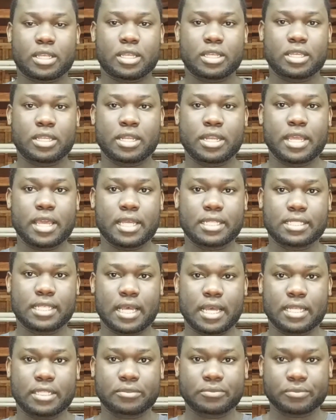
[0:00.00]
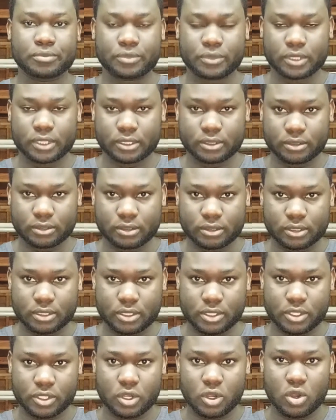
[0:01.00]
Indians had.
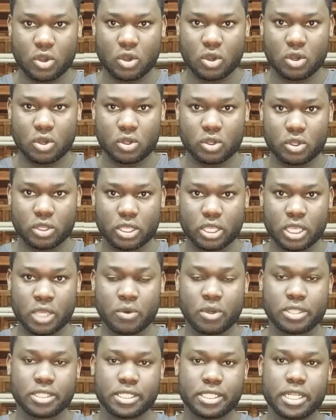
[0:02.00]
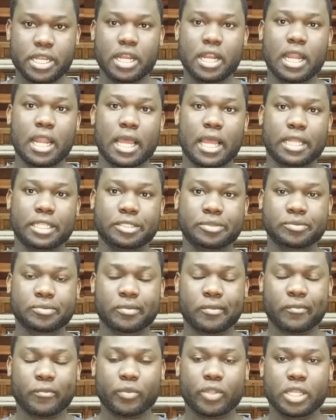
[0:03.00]
So it was their land.
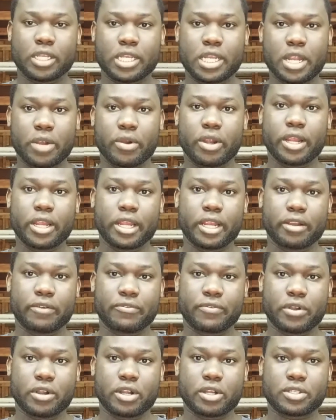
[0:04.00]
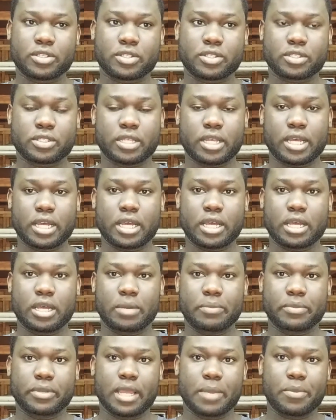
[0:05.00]
They were here first.
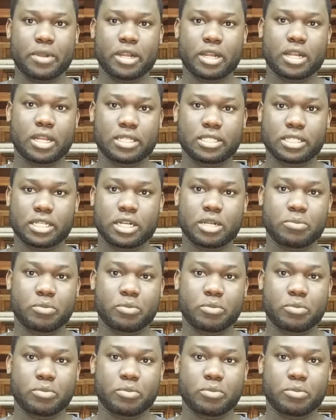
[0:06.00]
The Americans or the